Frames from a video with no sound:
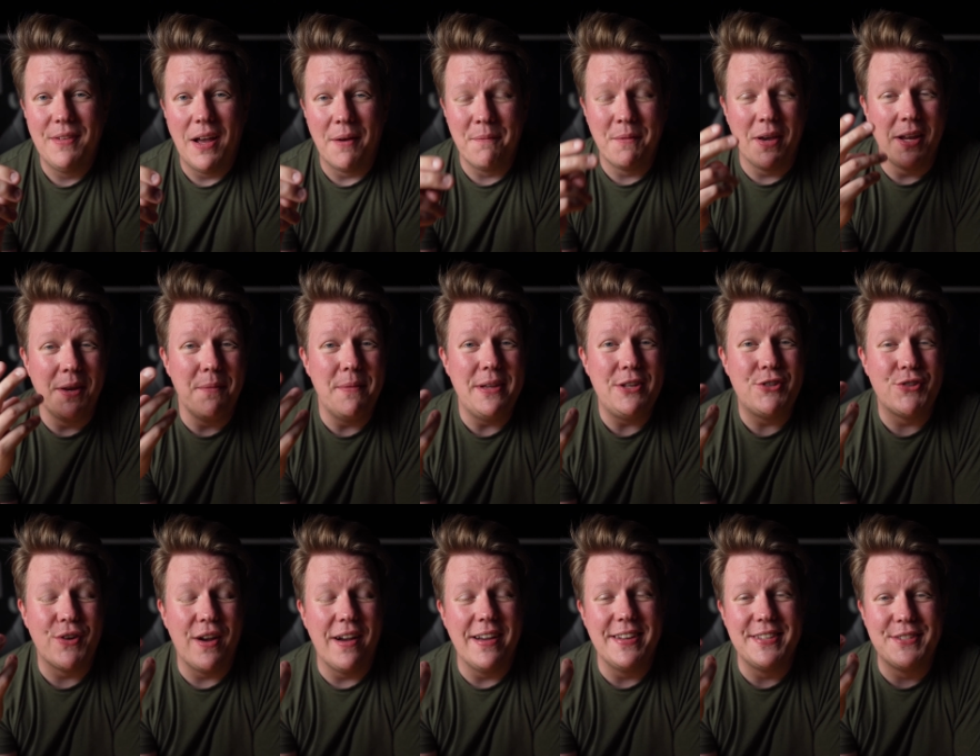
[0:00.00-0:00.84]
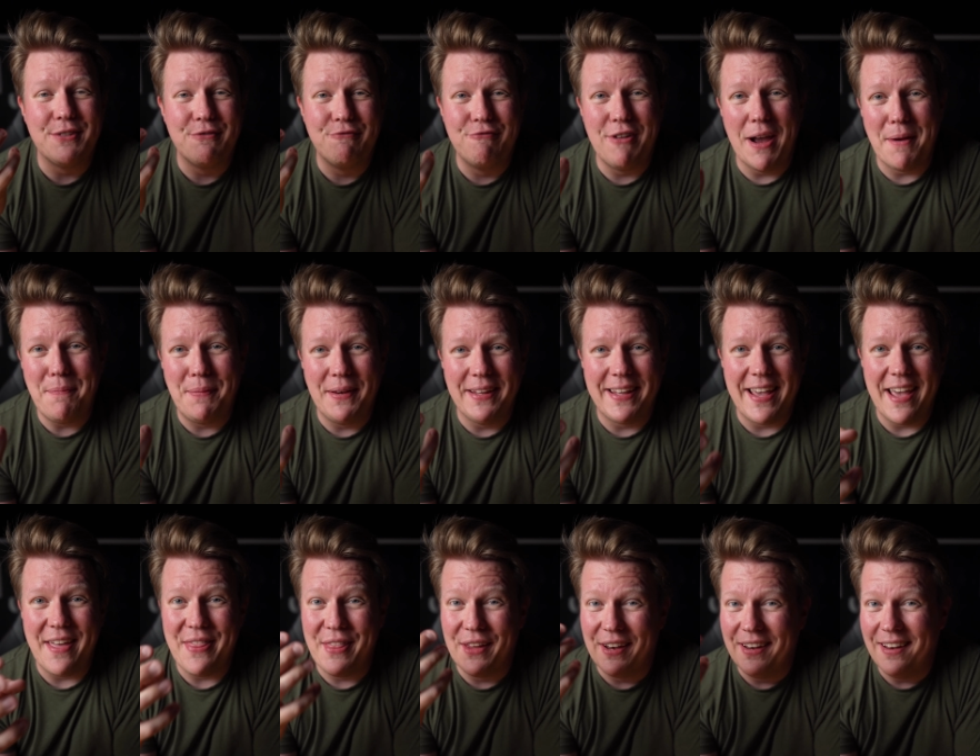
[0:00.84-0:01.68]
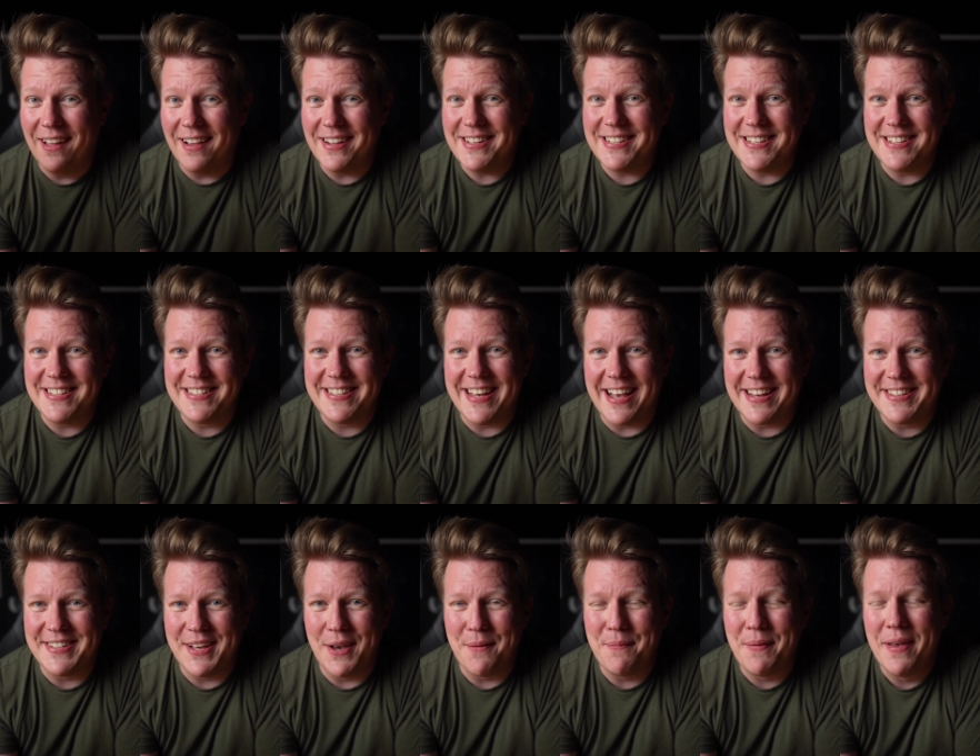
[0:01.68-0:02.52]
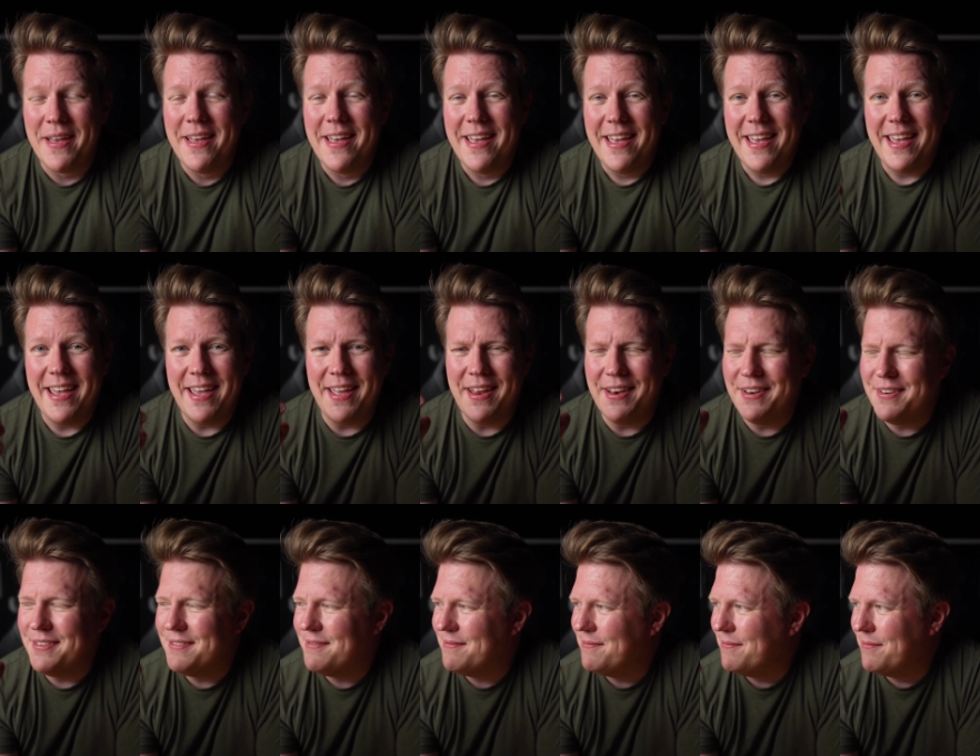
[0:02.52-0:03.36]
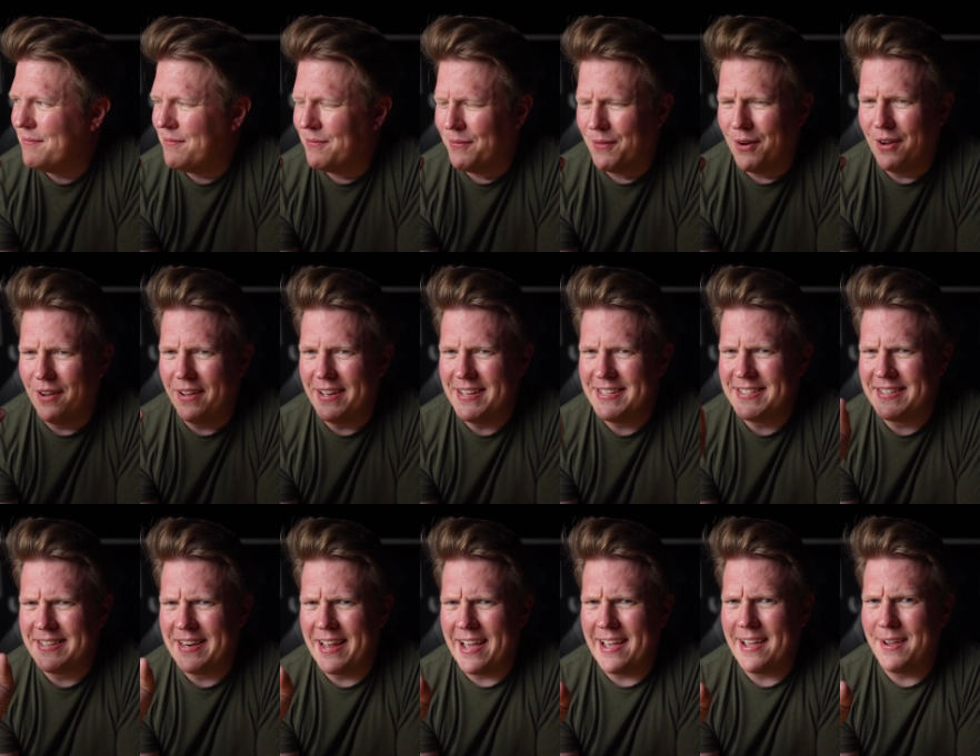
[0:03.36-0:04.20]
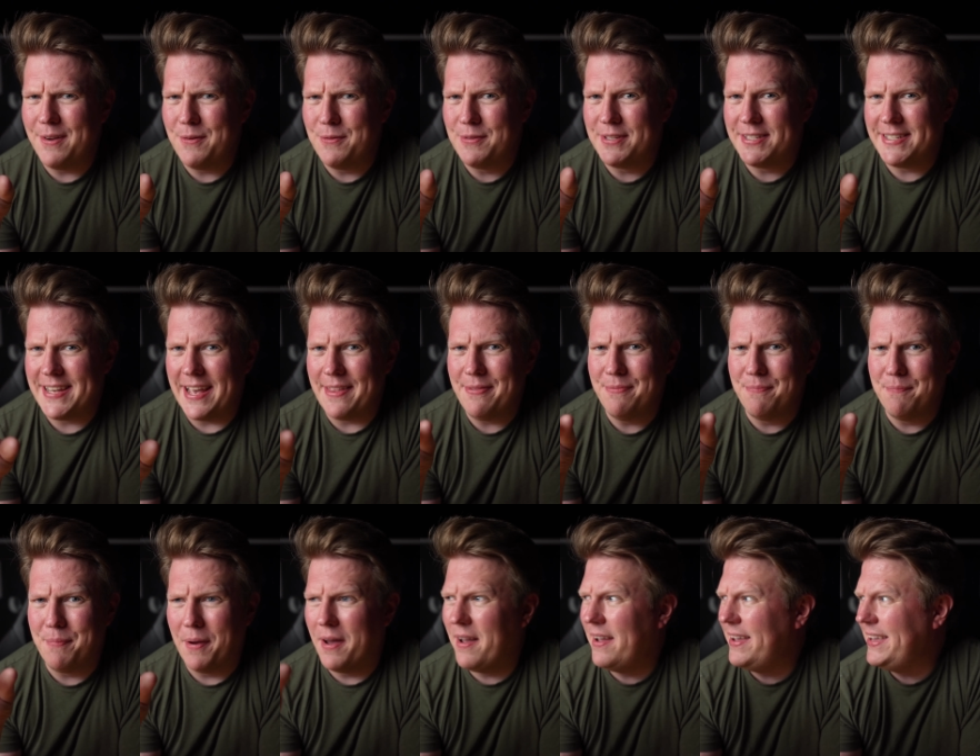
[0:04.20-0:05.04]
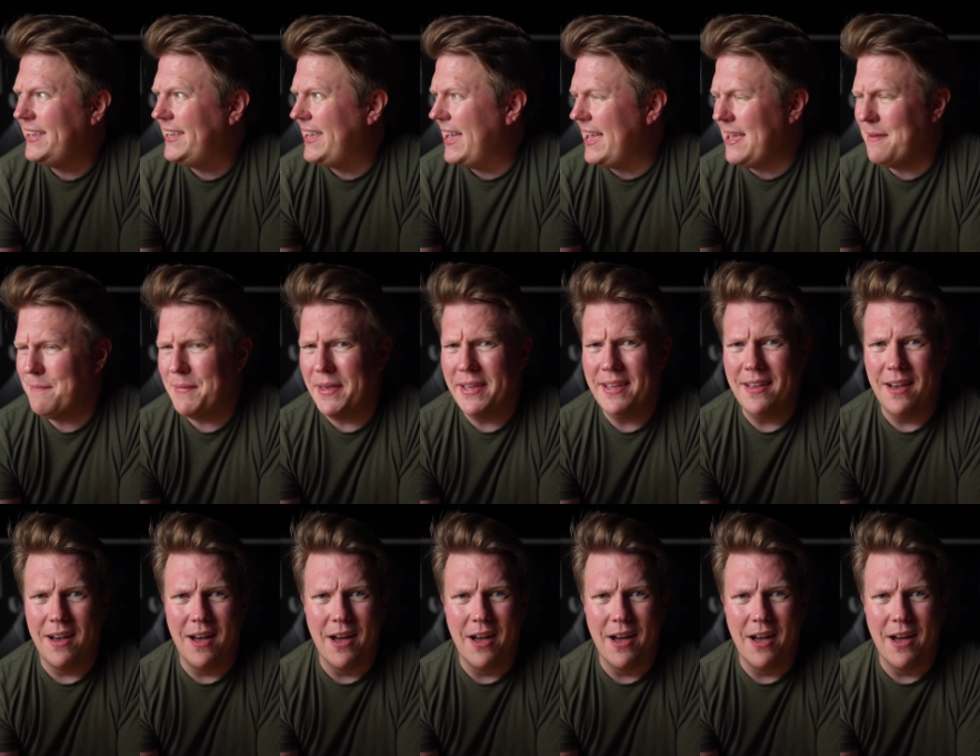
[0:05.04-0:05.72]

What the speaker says: I'm going to be trying to replicate the lighting setup in what is now Senpai Gaming.